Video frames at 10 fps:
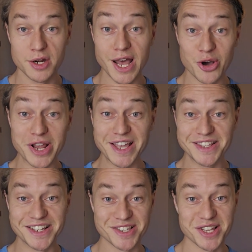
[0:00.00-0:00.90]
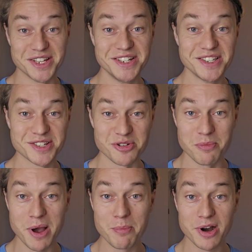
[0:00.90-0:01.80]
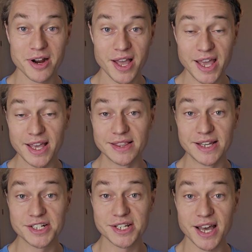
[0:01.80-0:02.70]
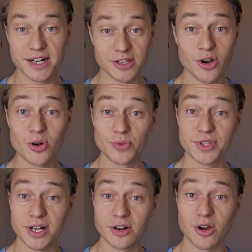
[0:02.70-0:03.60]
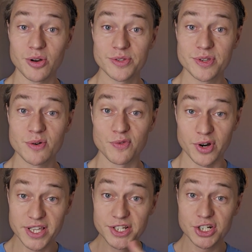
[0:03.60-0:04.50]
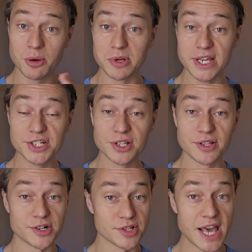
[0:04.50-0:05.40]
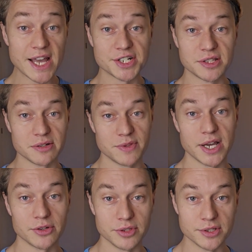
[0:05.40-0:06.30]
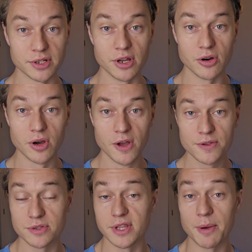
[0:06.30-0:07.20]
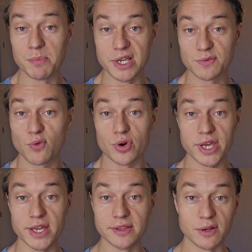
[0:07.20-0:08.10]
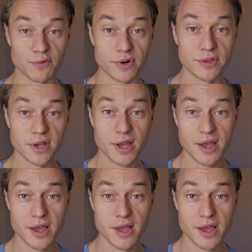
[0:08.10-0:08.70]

noun endings that he needs to remember. And then she added, oh, there are also, for each combination, there's an adjective that you'll need to know. So that makes 48 different